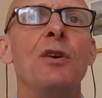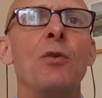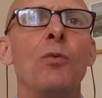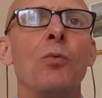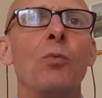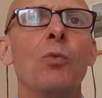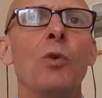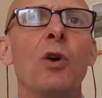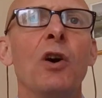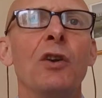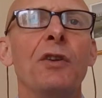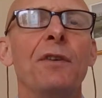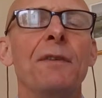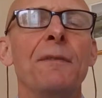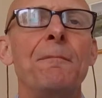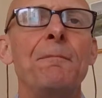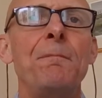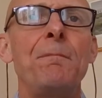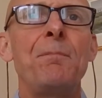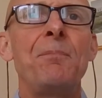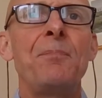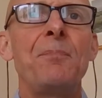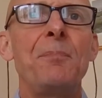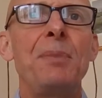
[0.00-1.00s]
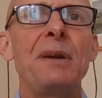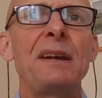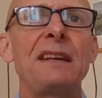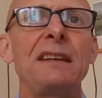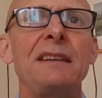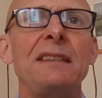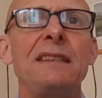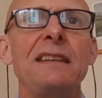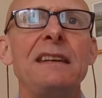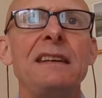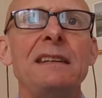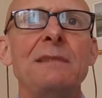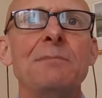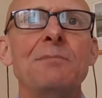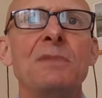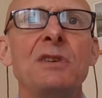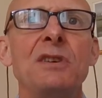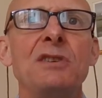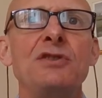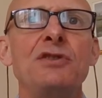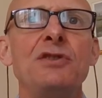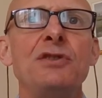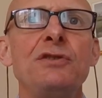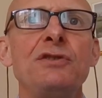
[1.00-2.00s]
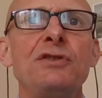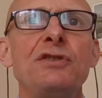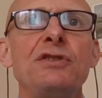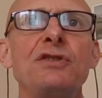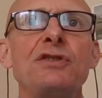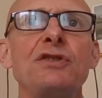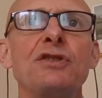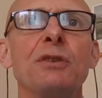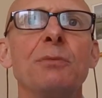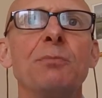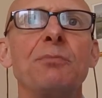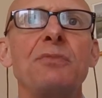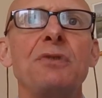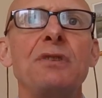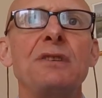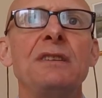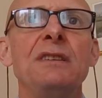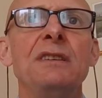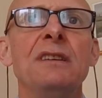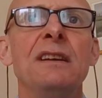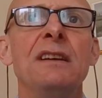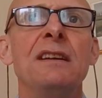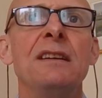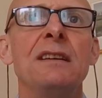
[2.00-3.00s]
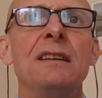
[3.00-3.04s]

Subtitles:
1. Pick a theme. Choose something